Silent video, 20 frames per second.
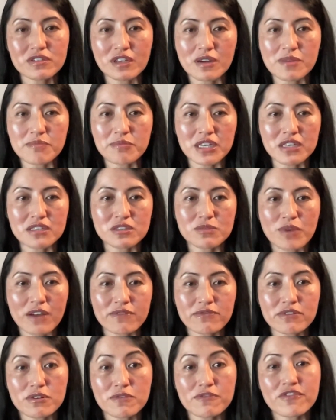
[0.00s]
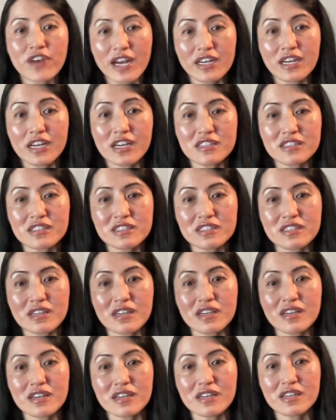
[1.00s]
The company is profitable. Finance
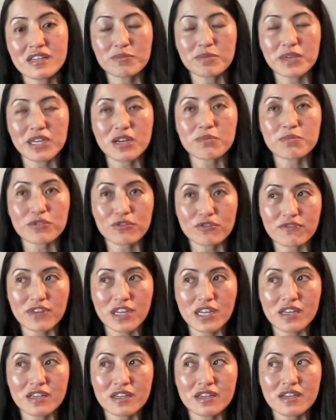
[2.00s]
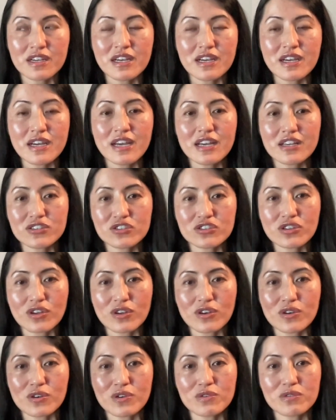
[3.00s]
will be approving. And
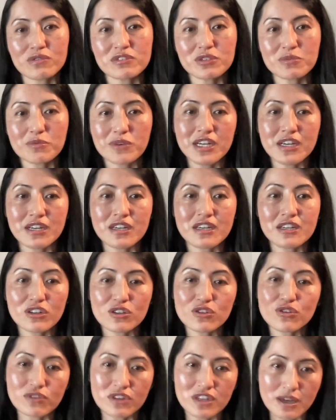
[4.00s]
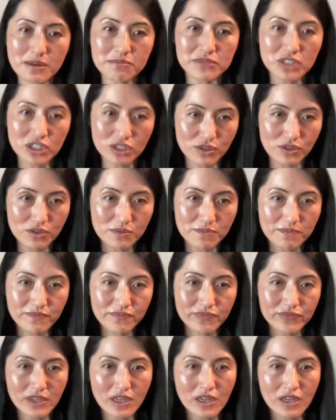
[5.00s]
so you want to include them too.